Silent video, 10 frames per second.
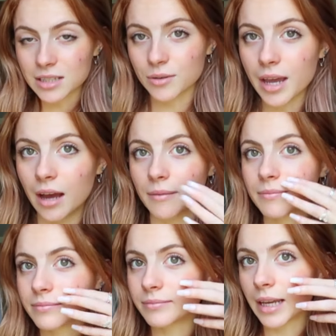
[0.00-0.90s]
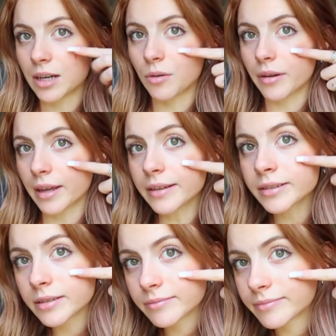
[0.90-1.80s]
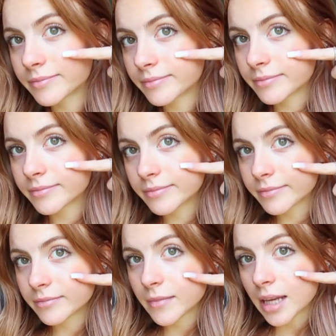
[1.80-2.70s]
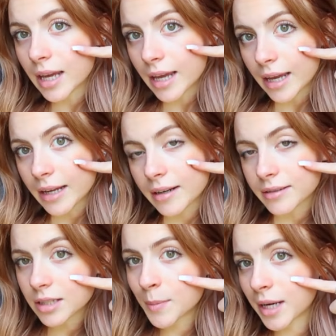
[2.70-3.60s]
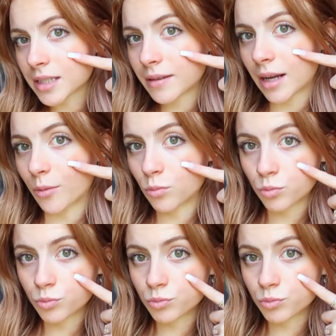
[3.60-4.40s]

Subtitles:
So yeah, ignore this, and I'll see you in my next video.